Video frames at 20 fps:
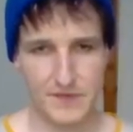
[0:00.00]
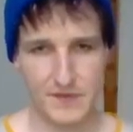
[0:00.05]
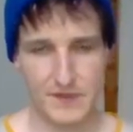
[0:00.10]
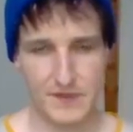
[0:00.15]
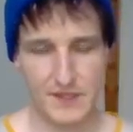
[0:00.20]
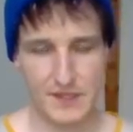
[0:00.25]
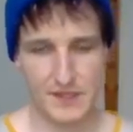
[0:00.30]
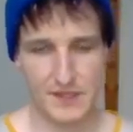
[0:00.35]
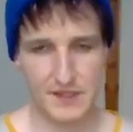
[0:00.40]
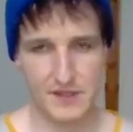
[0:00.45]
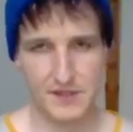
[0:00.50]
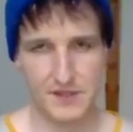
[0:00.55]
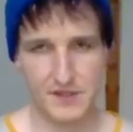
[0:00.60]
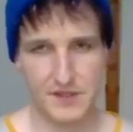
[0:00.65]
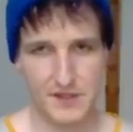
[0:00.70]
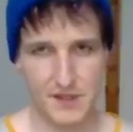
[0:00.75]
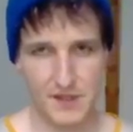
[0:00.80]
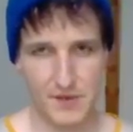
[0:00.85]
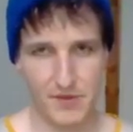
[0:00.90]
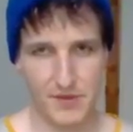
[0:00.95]
this is
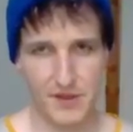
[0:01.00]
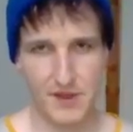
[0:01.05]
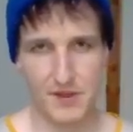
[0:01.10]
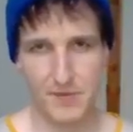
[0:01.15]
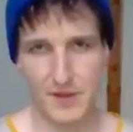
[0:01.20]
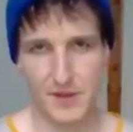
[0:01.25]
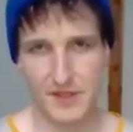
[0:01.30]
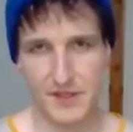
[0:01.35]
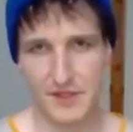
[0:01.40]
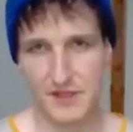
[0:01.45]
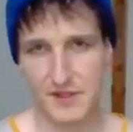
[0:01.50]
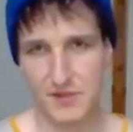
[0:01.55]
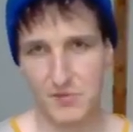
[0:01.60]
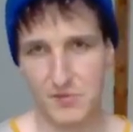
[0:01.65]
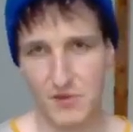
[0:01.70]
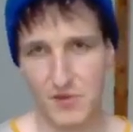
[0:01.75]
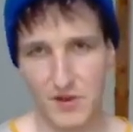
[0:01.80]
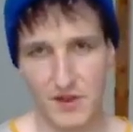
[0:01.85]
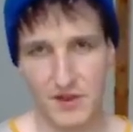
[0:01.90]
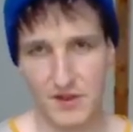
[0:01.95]
something, but in
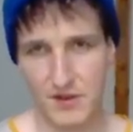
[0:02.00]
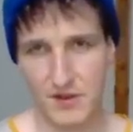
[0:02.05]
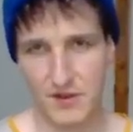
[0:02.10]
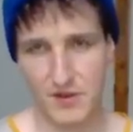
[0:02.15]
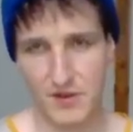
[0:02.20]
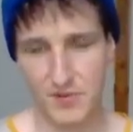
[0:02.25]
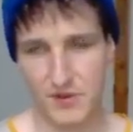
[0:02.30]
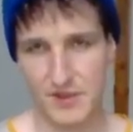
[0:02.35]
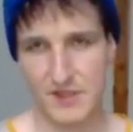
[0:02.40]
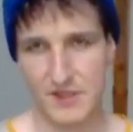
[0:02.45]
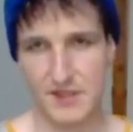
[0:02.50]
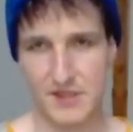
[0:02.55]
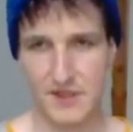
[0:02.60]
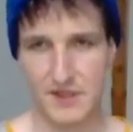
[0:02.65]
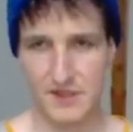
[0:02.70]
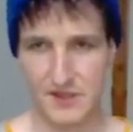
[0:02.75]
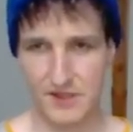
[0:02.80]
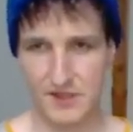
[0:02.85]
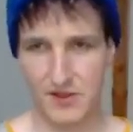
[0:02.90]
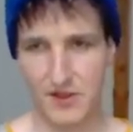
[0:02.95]
smaller companies
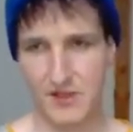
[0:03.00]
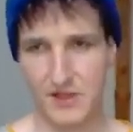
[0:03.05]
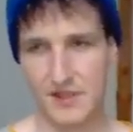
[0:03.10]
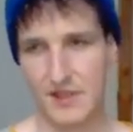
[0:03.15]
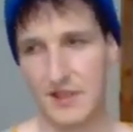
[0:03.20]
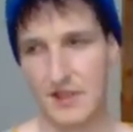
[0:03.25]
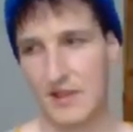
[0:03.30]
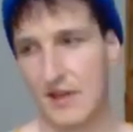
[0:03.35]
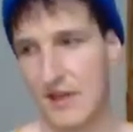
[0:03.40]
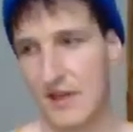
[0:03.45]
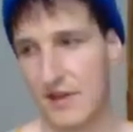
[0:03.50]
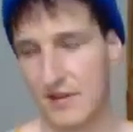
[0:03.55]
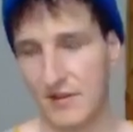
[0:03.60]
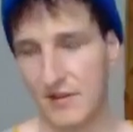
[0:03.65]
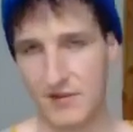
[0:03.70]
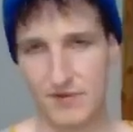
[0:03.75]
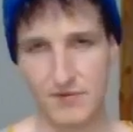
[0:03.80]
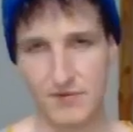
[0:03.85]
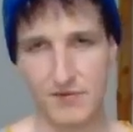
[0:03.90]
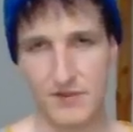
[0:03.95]
it's not. In other
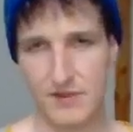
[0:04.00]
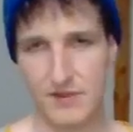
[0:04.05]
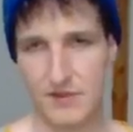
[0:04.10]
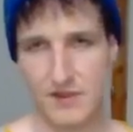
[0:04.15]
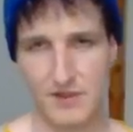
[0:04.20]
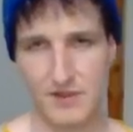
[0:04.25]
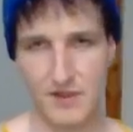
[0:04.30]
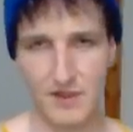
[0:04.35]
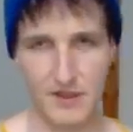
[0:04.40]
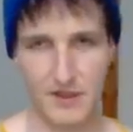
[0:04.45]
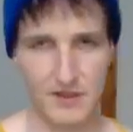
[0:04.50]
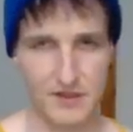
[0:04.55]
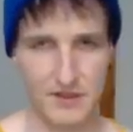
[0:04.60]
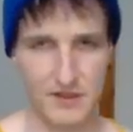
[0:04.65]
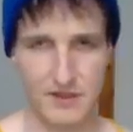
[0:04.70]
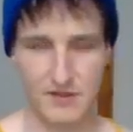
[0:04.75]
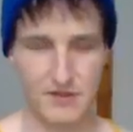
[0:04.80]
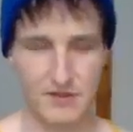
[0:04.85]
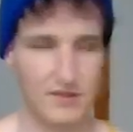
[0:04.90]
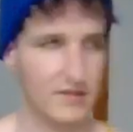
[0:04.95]

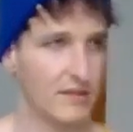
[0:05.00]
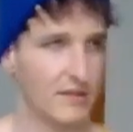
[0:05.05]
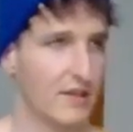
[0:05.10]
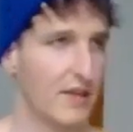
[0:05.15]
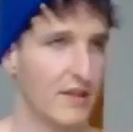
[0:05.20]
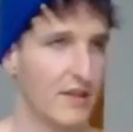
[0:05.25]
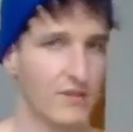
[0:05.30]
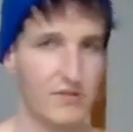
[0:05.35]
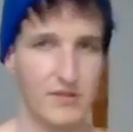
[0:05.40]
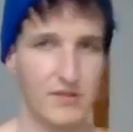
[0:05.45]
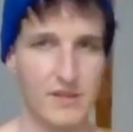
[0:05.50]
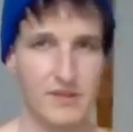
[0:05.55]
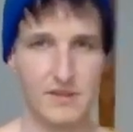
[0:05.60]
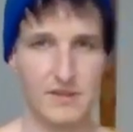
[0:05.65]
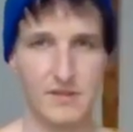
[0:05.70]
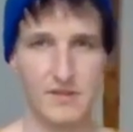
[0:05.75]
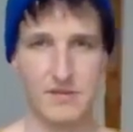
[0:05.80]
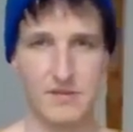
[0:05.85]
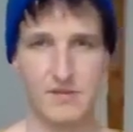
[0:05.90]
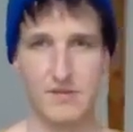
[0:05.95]
countries, in
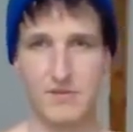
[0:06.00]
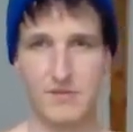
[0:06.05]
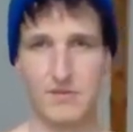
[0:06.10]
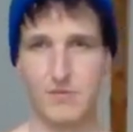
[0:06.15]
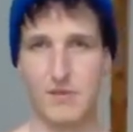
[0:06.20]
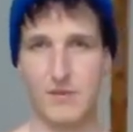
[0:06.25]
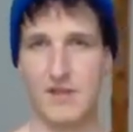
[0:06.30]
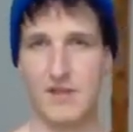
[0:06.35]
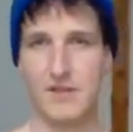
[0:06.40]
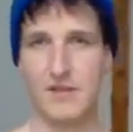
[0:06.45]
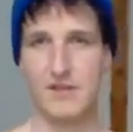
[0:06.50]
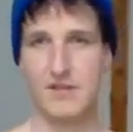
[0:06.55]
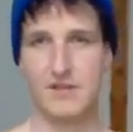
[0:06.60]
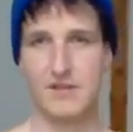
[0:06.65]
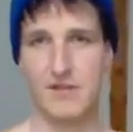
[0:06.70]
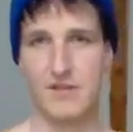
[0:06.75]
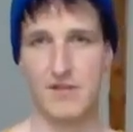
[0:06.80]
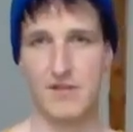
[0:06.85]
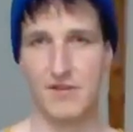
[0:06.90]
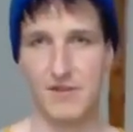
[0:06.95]
Sweden is
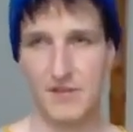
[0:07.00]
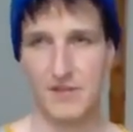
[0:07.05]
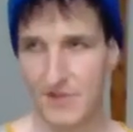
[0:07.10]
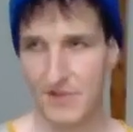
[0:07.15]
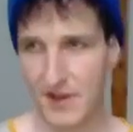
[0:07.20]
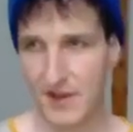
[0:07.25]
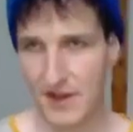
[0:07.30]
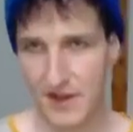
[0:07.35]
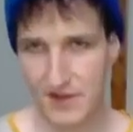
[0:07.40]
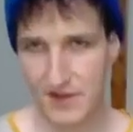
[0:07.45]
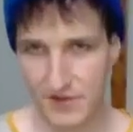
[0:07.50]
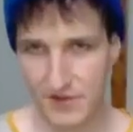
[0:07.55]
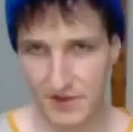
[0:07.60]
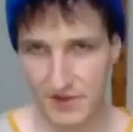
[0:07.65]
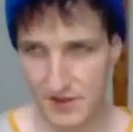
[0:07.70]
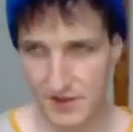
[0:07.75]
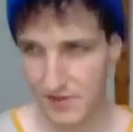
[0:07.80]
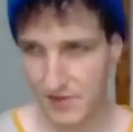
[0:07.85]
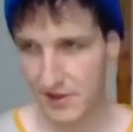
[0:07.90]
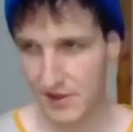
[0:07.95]
35 or
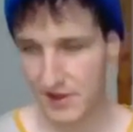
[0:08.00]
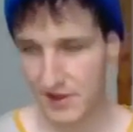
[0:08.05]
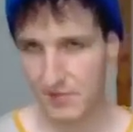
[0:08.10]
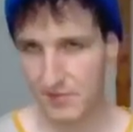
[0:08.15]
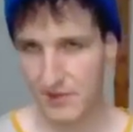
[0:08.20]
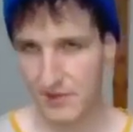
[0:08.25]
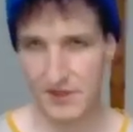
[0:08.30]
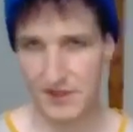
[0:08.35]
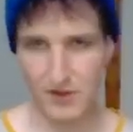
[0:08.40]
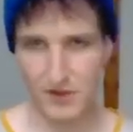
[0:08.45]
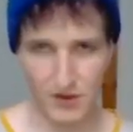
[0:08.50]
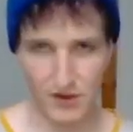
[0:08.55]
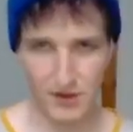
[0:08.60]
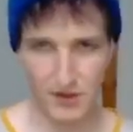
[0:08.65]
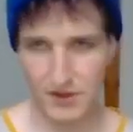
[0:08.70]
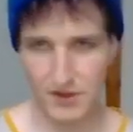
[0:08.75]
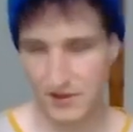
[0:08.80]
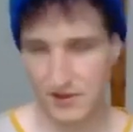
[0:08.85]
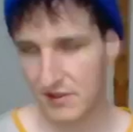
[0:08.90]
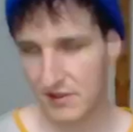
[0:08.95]
something, but in
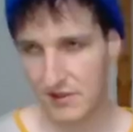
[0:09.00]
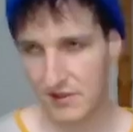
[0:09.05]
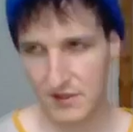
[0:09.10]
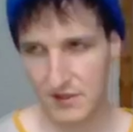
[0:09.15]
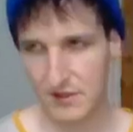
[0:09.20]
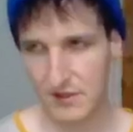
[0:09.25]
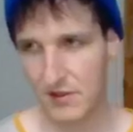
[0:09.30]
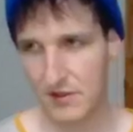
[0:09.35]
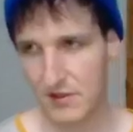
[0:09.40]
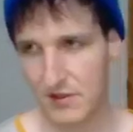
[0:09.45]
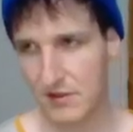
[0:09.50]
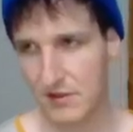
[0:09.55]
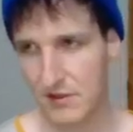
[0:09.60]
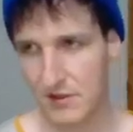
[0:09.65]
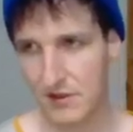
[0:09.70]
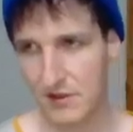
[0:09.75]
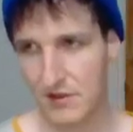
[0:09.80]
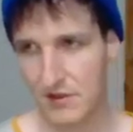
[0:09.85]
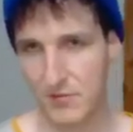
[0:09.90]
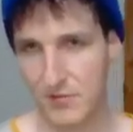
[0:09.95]
all
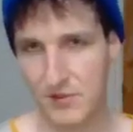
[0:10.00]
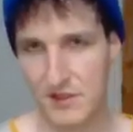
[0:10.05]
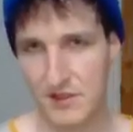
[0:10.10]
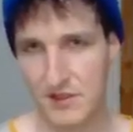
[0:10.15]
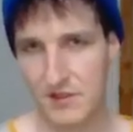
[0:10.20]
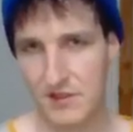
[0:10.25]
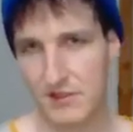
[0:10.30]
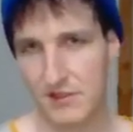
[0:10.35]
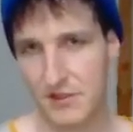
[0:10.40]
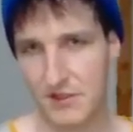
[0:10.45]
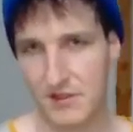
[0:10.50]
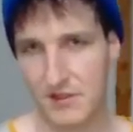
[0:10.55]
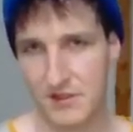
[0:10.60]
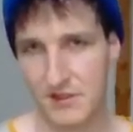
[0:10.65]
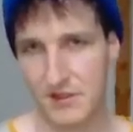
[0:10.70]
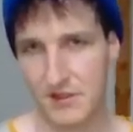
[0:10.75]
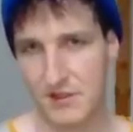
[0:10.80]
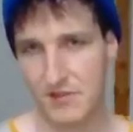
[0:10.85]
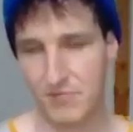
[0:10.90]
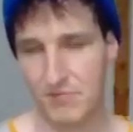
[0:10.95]
companies, not just
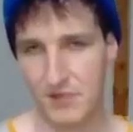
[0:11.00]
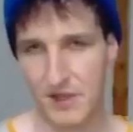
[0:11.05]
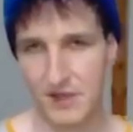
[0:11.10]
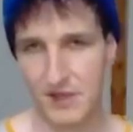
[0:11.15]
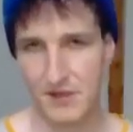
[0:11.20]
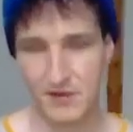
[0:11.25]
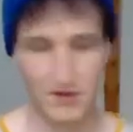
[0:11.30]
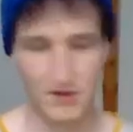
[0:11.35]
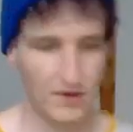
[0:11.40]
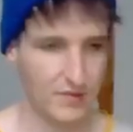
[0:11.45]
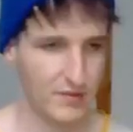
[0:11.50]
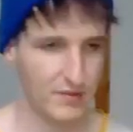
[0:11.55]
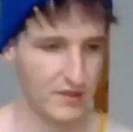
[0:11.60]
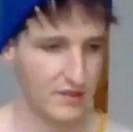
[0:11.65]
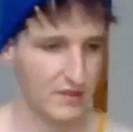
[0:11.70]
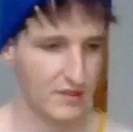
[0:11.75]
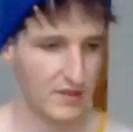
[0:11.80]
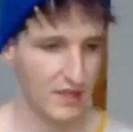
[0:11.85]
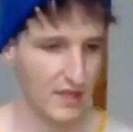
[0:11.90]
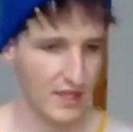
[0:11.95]
in the big
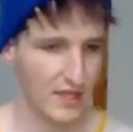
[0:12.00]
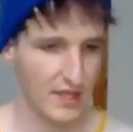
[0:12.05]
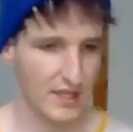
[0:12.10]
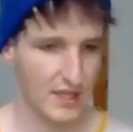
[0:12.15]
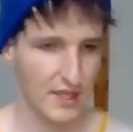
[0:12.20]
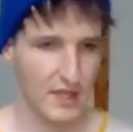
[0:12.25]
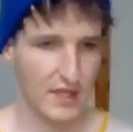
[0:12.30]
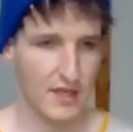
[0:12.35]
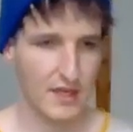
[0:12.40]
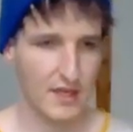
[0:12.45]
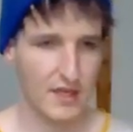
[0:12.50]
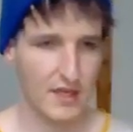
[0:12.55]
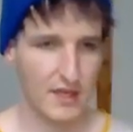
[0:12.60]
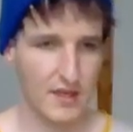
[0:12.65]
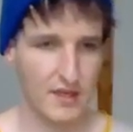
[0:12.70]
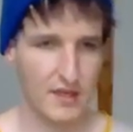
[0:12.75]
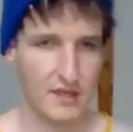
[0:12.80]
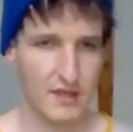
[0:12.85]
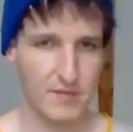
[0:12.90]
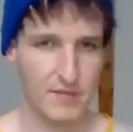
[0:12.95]
companies.
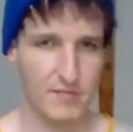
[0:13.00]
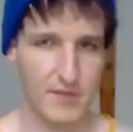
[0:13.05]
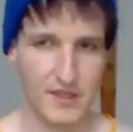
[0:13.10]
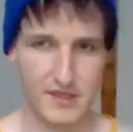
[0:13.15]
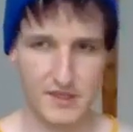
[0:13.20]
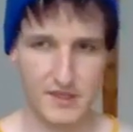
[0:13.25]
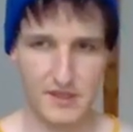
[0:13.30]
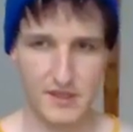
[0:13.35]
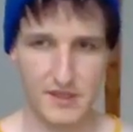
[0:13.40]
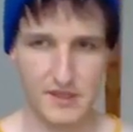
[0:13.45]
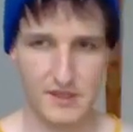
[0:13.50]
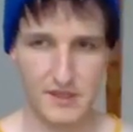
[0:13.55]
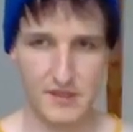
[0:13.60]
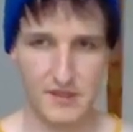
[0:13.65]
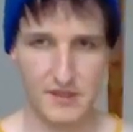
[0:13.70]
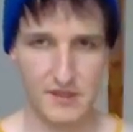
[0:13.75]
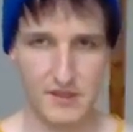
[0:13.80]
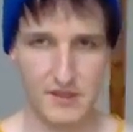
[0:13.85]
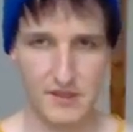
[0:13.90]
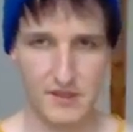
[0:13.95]
But this
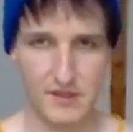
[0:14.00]
is